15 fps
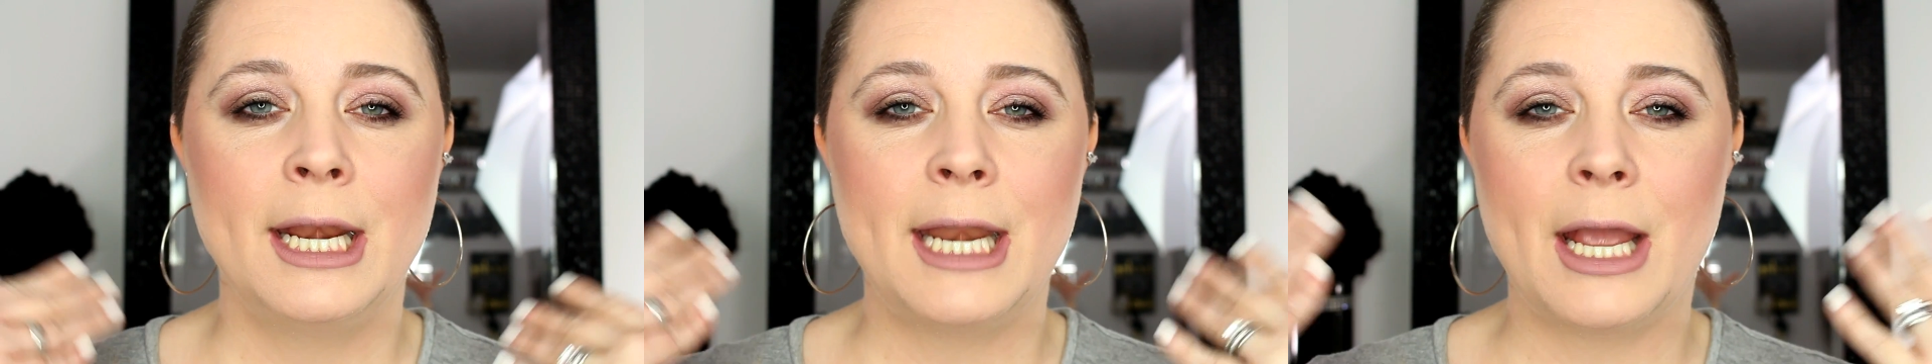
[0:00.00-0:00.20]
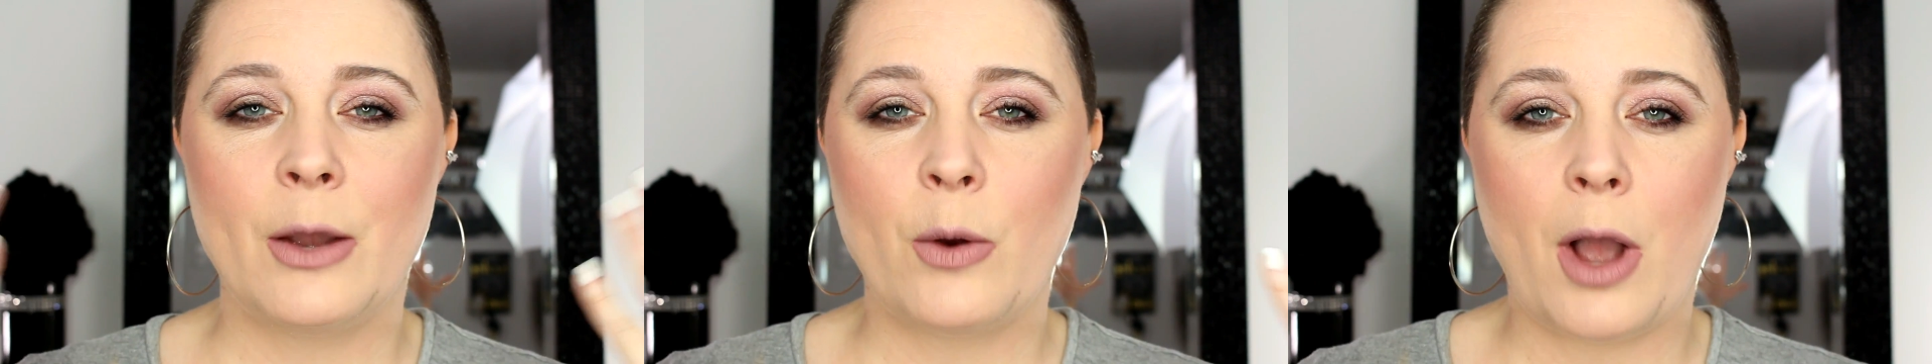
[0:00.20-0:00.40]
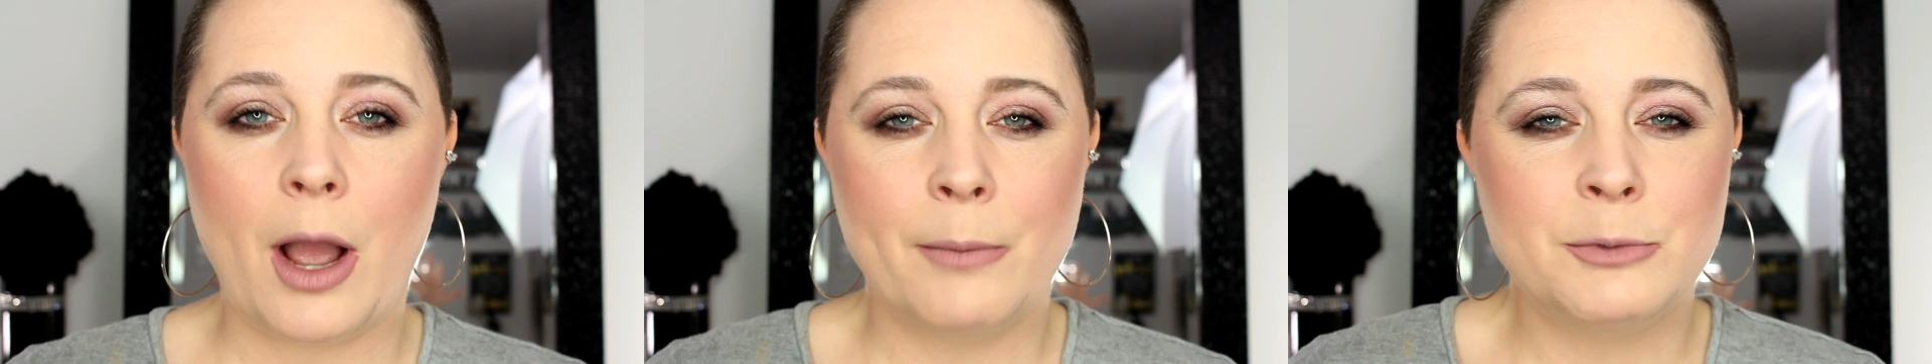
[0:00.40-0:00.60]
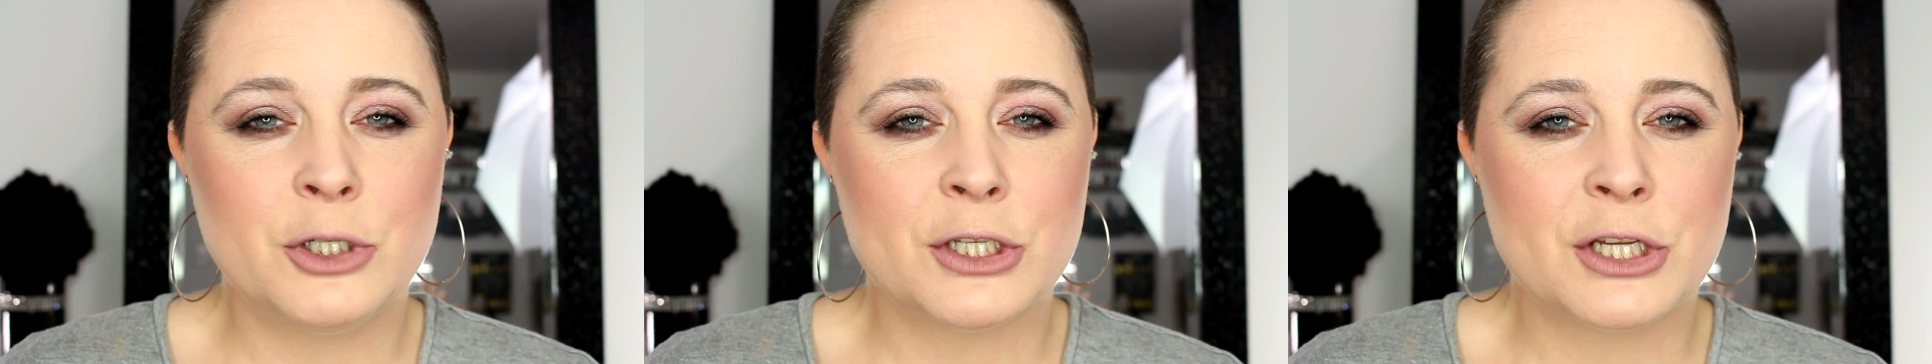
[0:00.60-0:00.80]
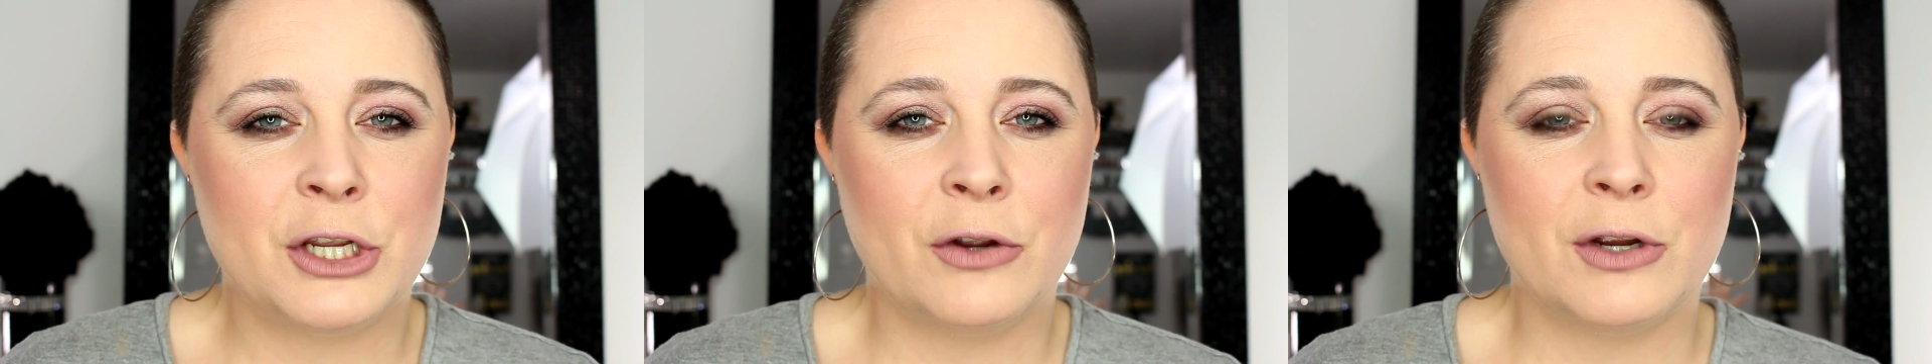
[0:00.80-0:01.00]
Now, I'm
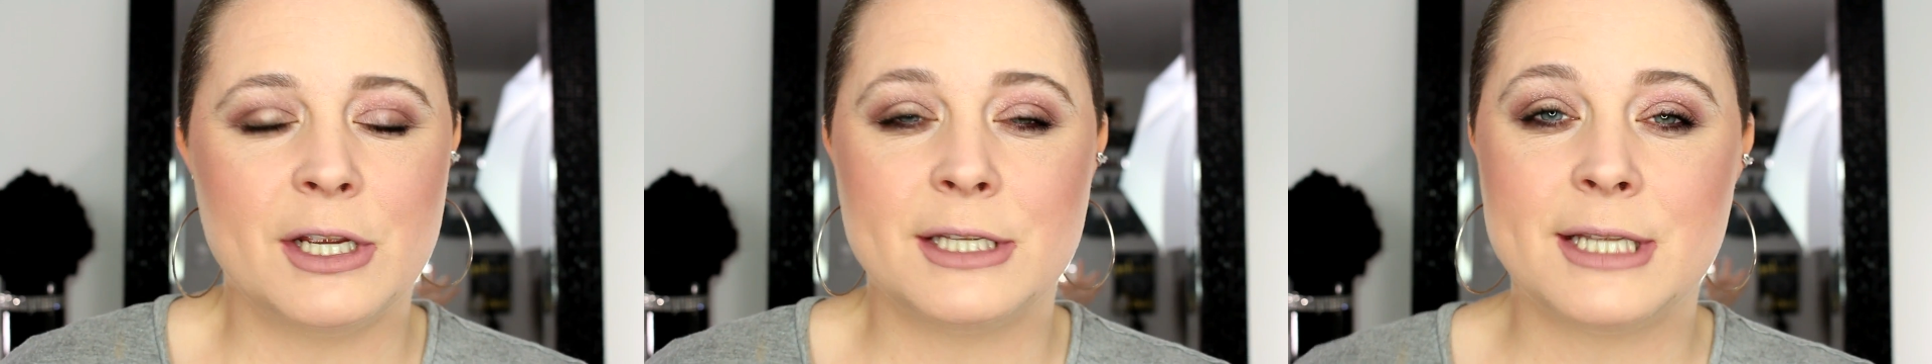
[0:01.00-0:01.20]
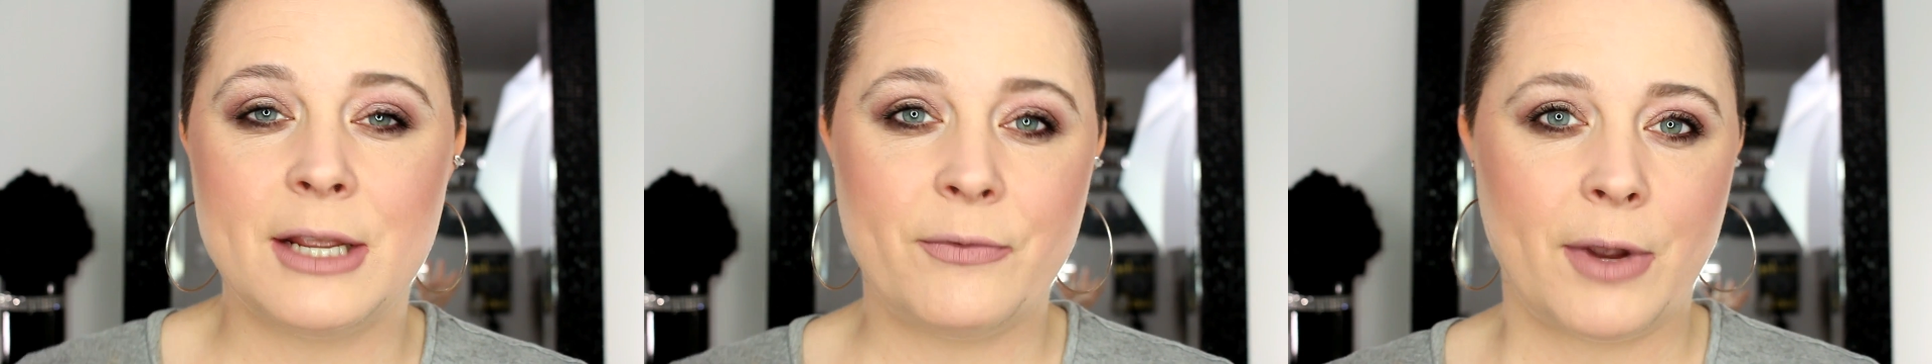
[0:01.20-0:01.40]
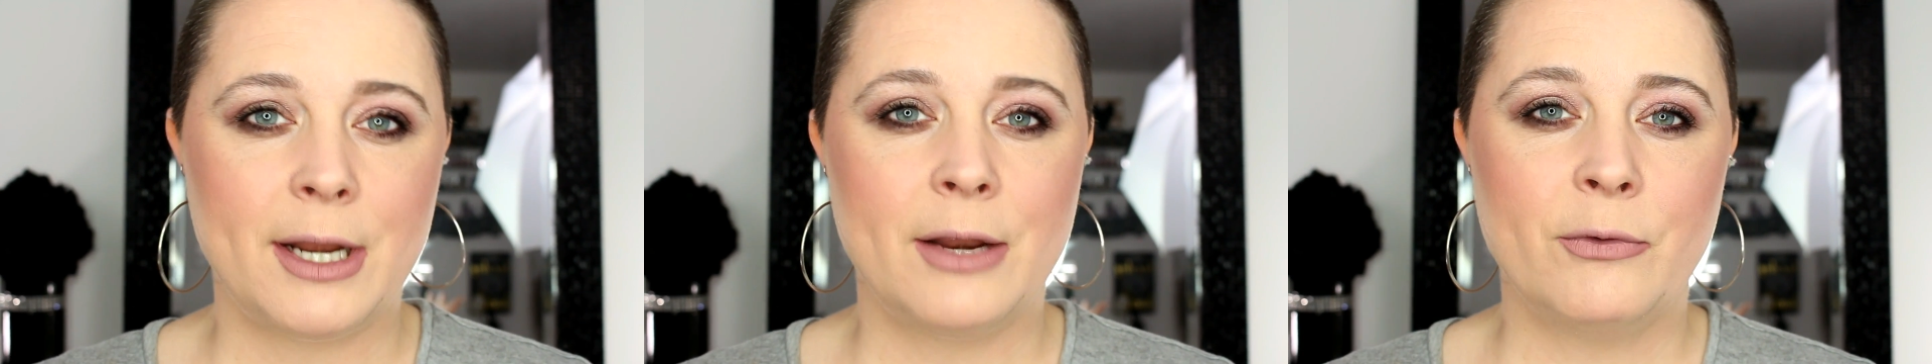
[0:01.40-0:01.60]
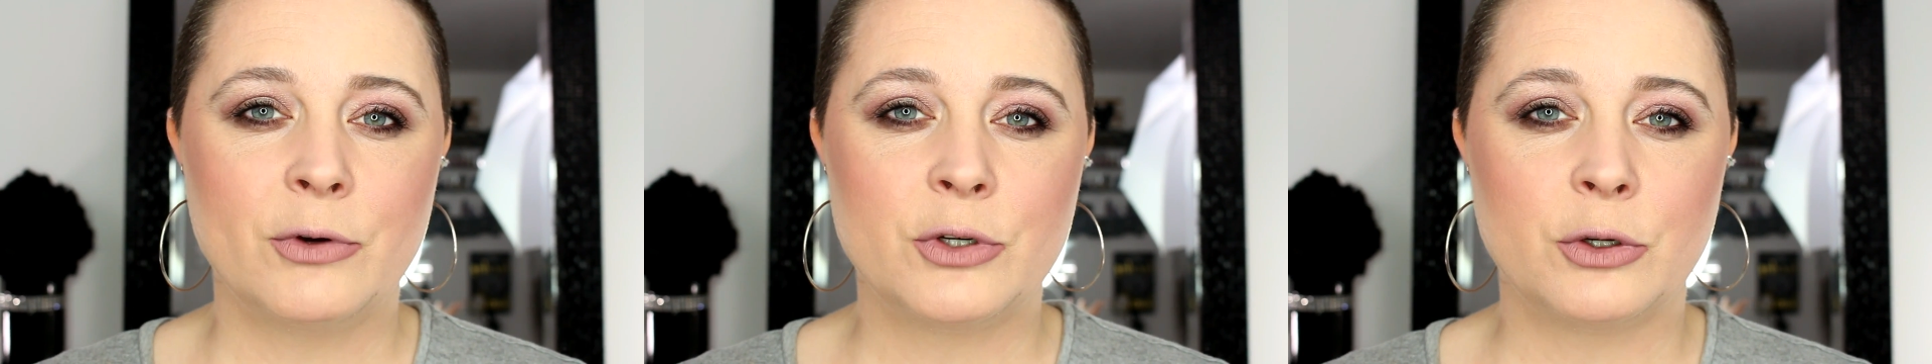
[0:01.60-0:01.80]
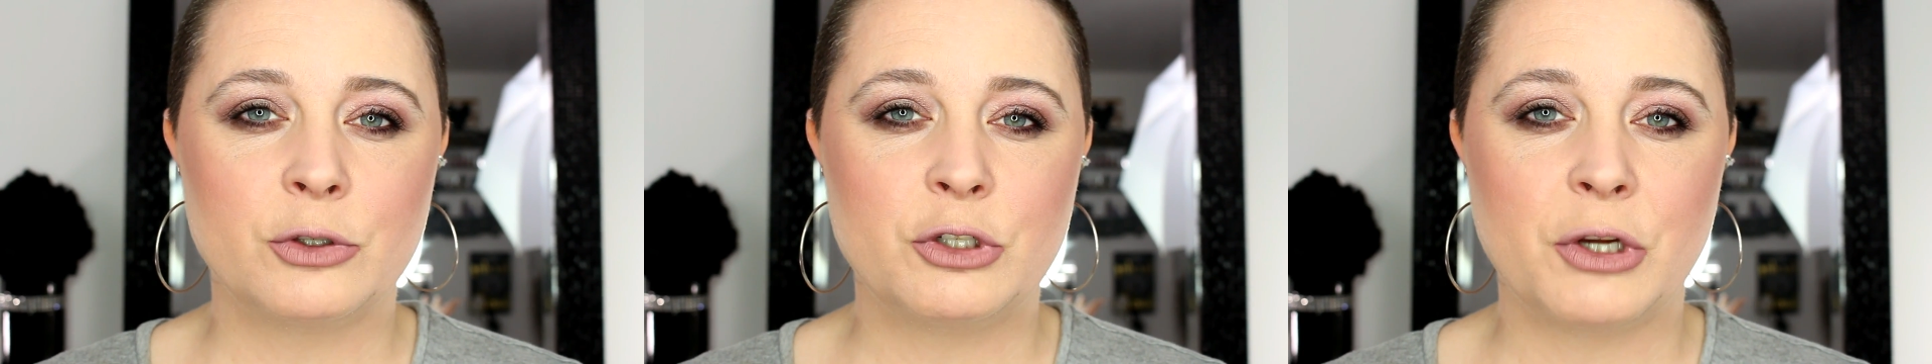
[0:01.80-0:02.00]
just curious, if I
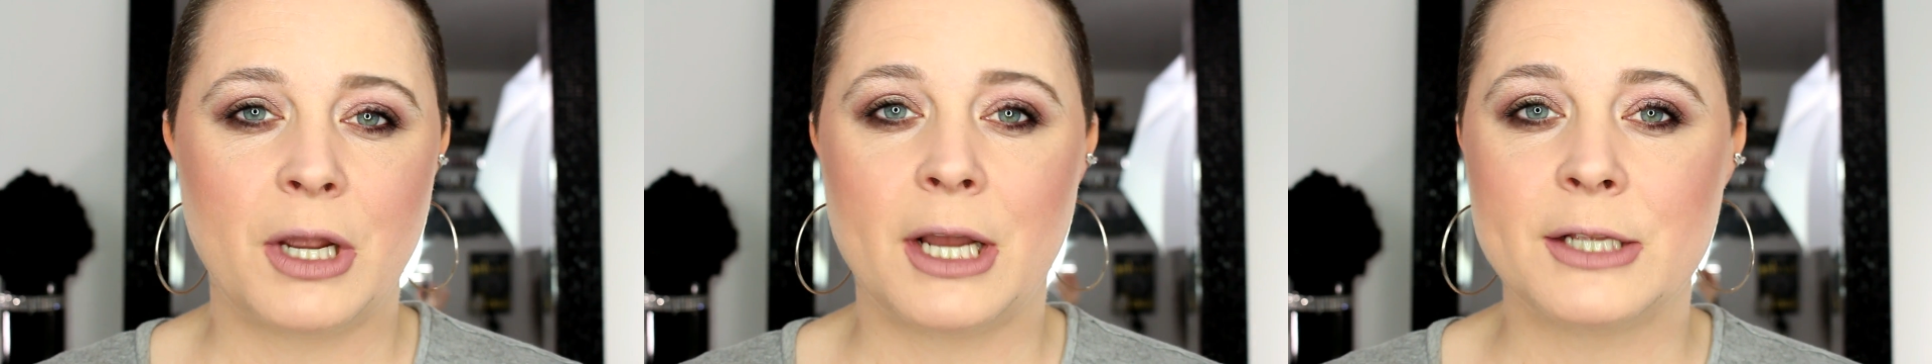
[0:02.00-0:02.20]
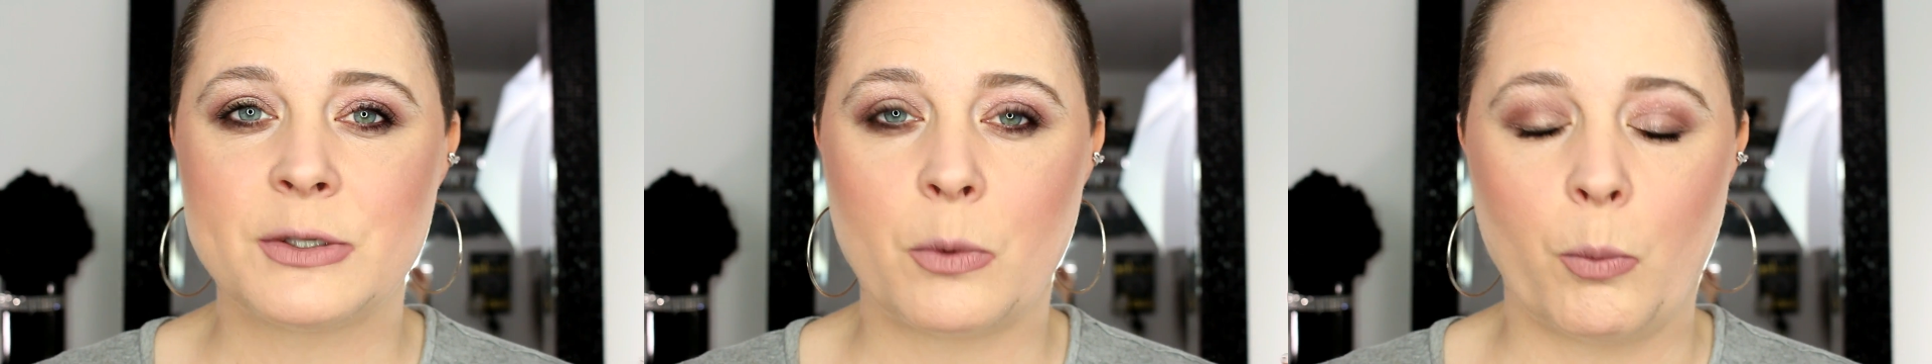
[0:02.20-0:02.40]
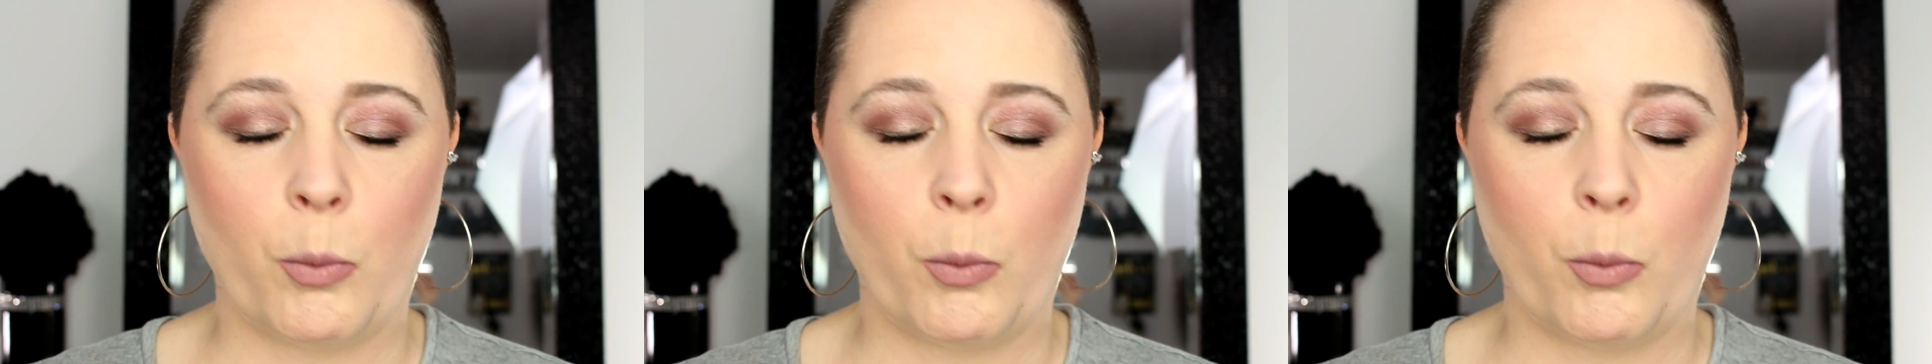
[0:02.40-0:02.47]
never told you guys